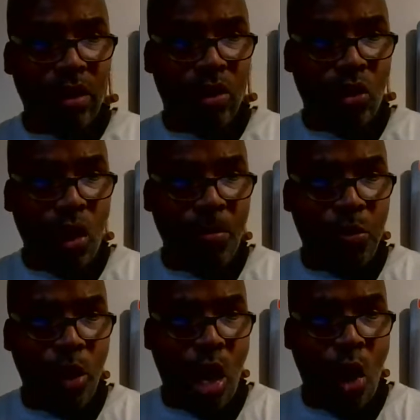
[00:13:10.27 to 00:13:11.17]
Don't
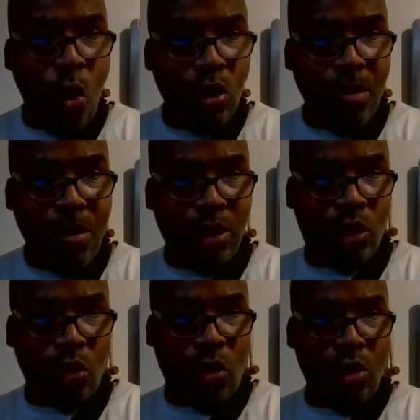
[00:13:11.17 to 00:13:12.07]
put a hole in my
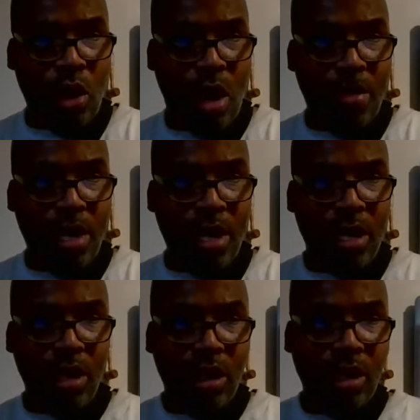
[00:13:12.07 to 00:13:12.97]
joint, you know what I mean?